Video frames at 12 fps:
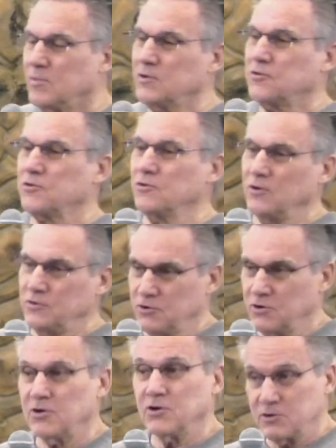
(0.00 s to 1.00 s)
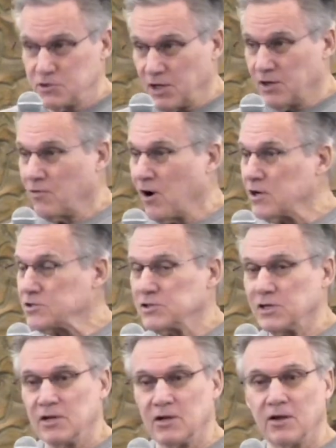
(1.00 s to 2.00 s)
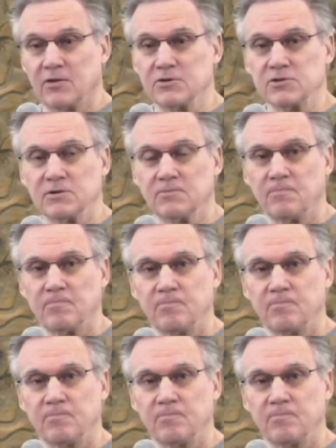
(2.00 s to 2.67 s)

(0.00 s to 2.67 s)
but through your, your generosity and others,